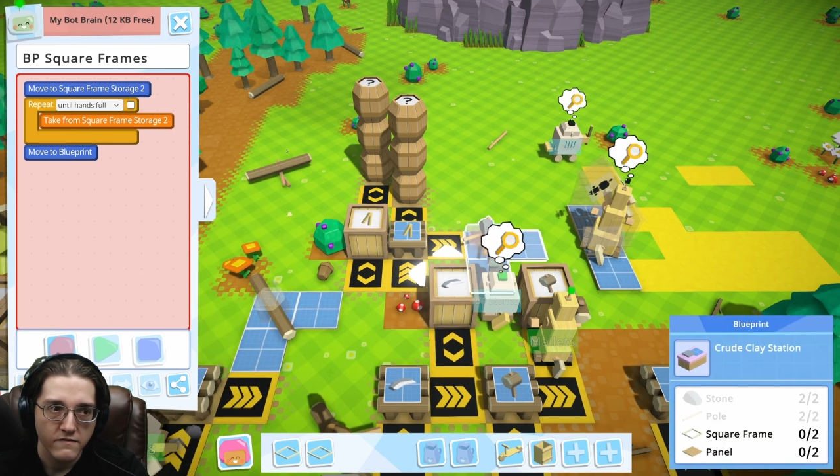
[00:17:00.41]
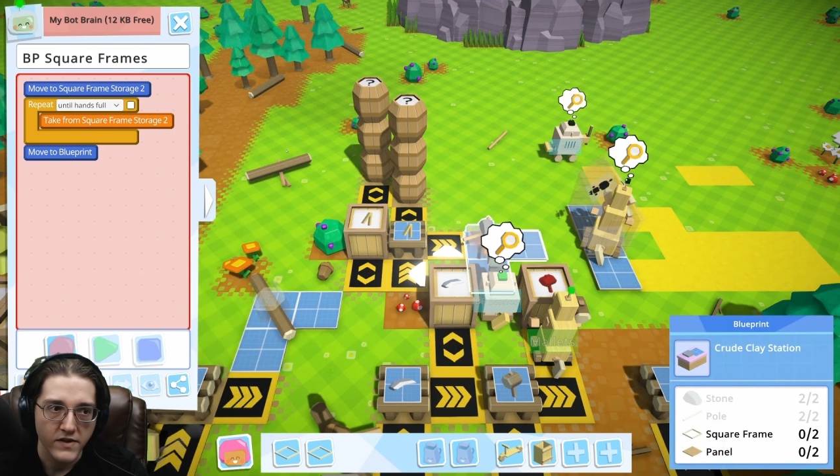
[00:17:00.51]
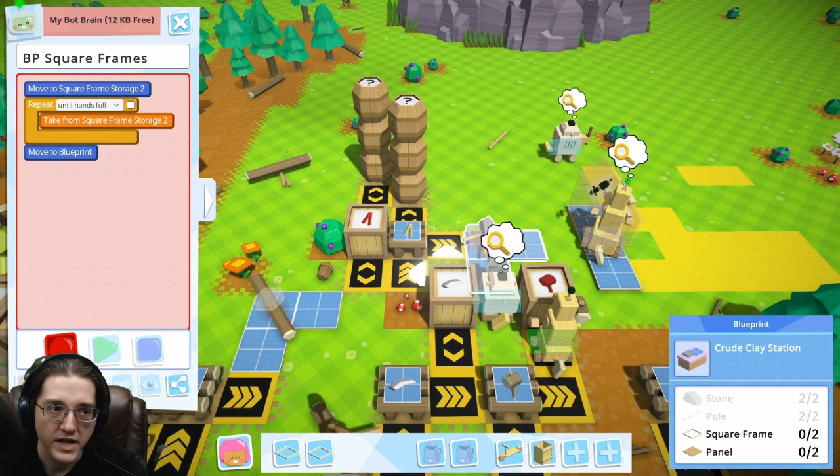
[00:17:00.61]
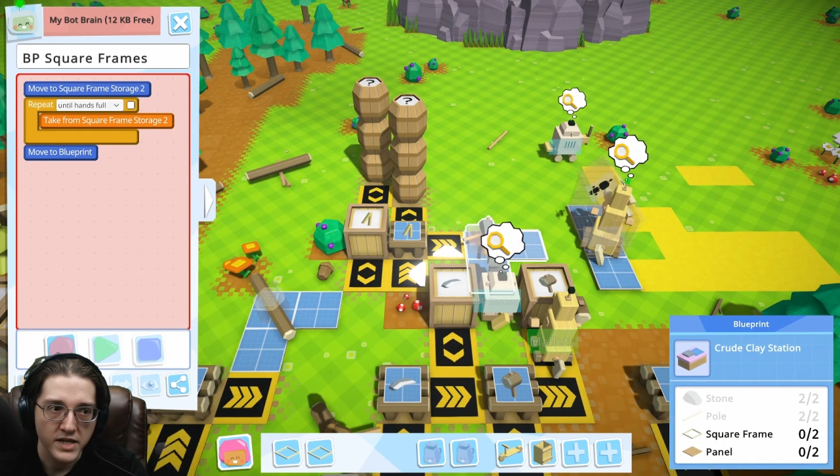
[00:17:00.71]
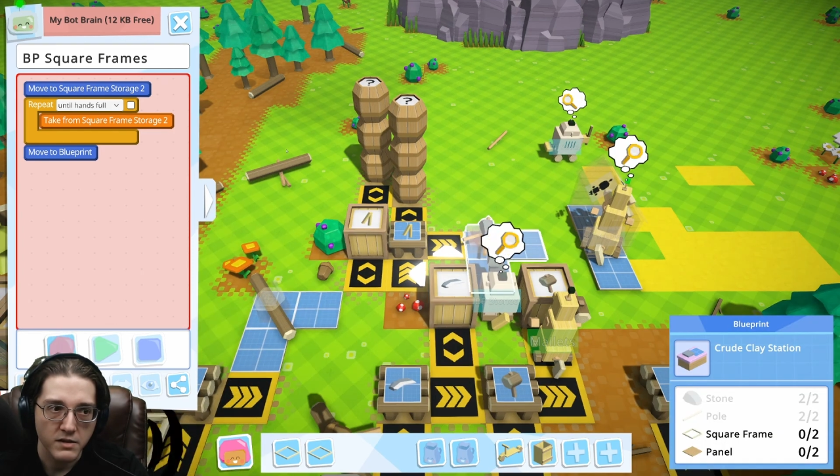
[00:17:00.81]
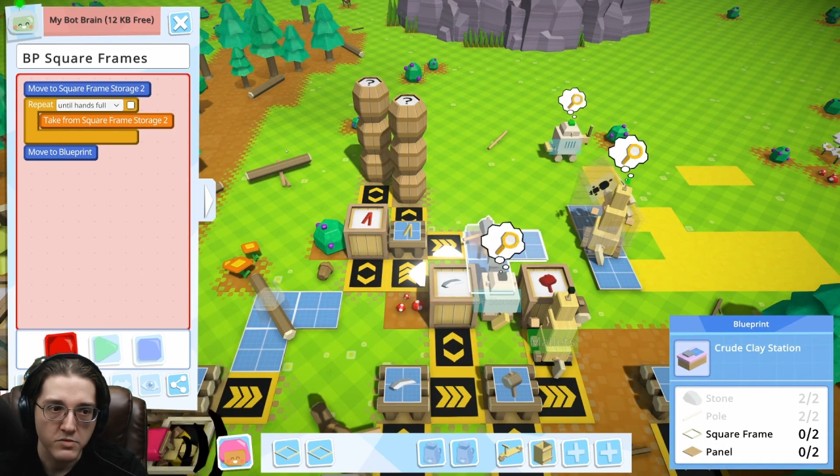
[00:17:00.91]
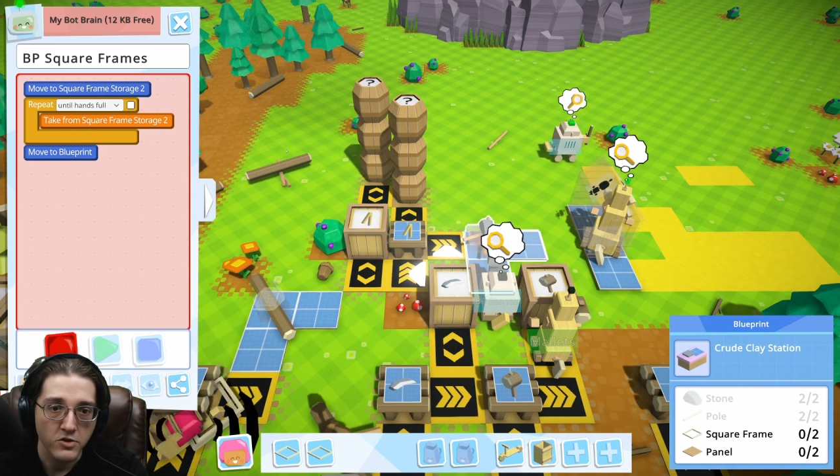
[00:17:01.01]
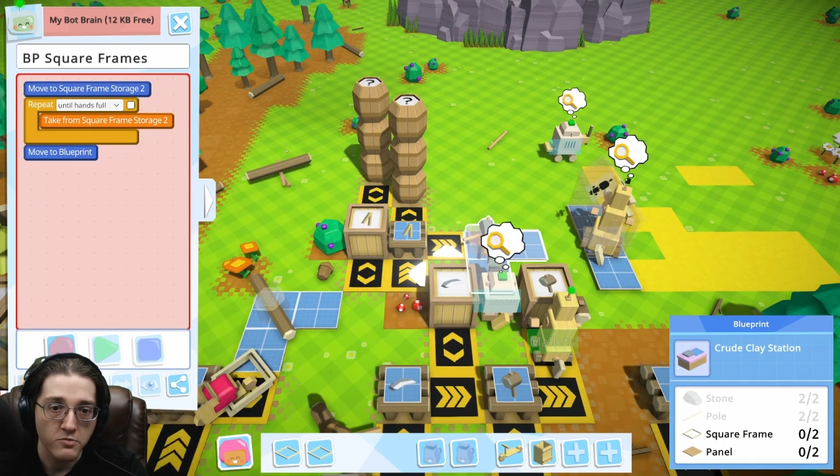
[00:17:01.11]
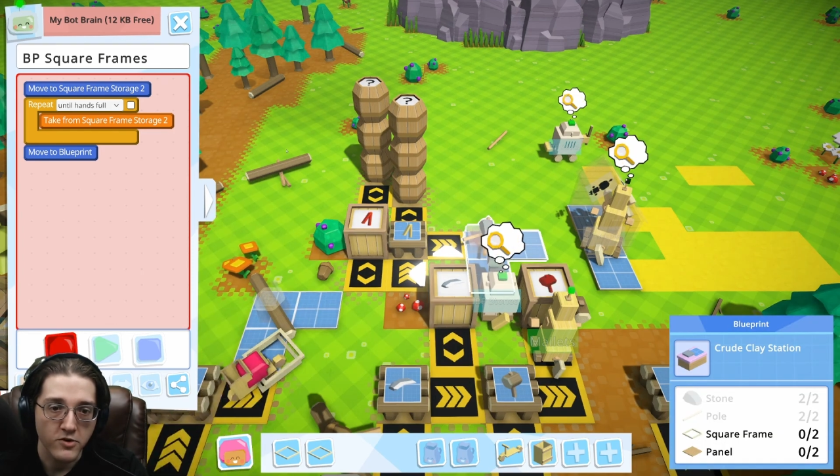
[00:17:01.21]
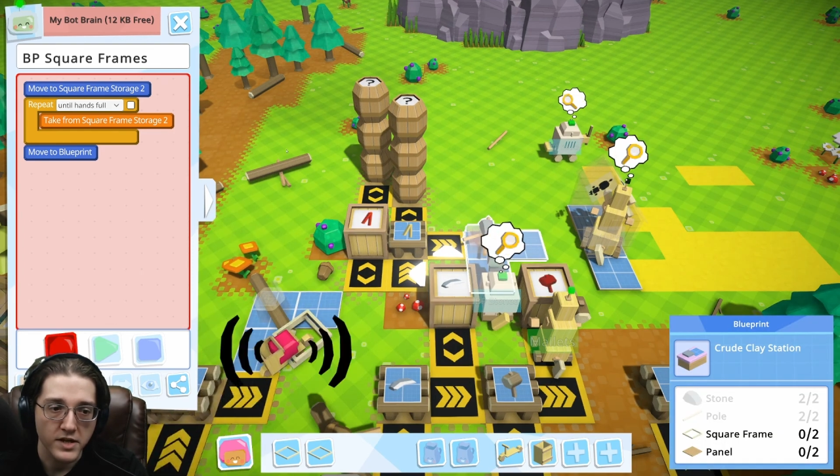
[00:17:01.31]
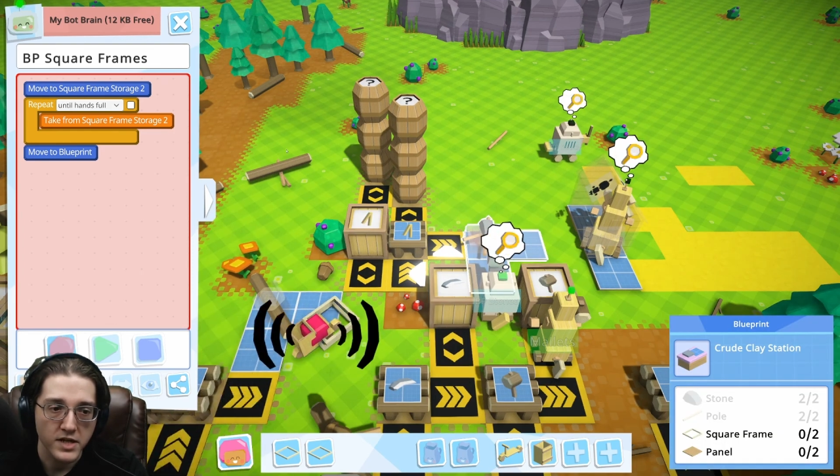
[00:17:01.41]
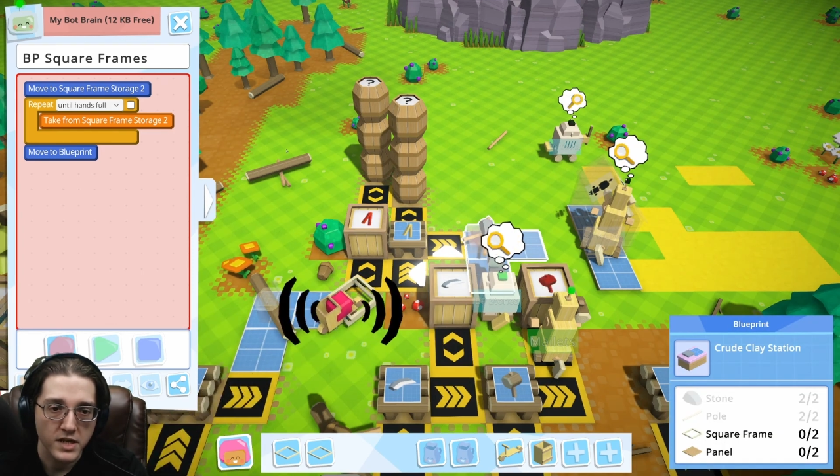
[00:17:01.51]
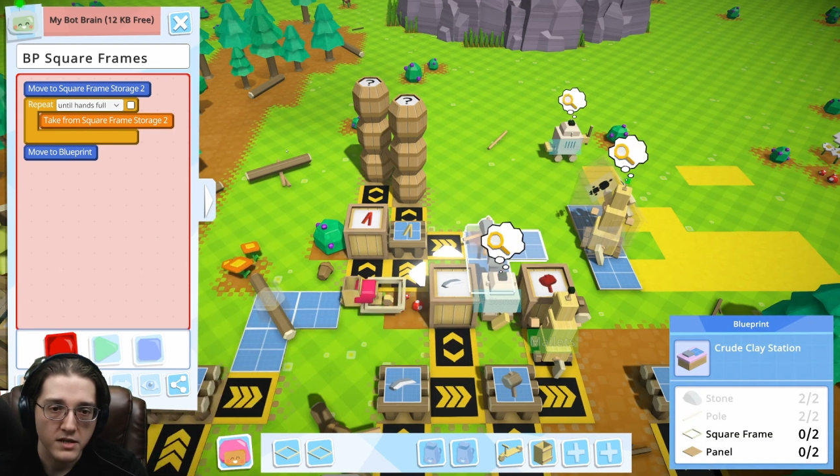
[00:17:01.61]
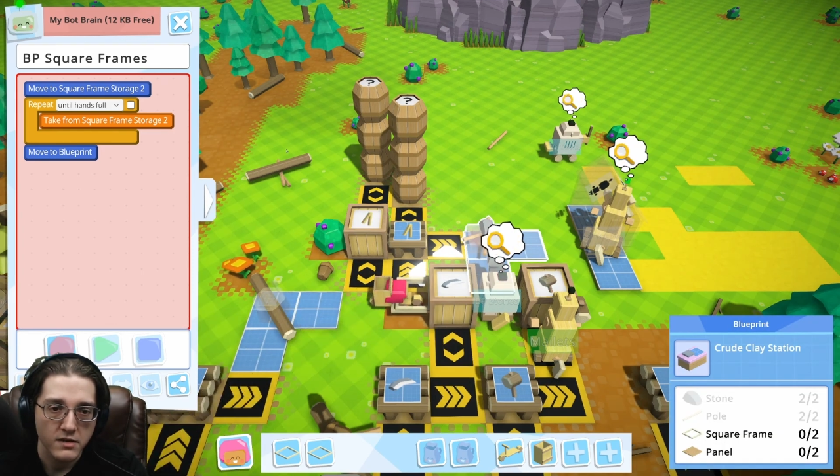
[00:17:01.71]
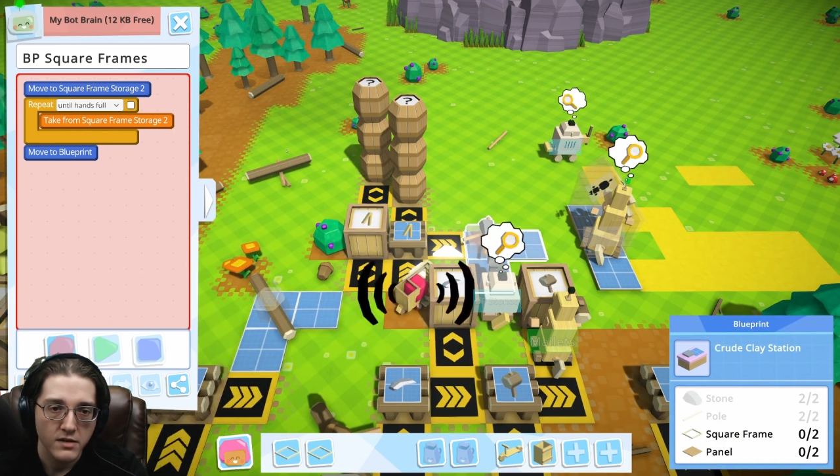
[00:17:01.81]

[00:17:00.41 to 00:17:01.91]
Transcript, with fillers: Find a blueprint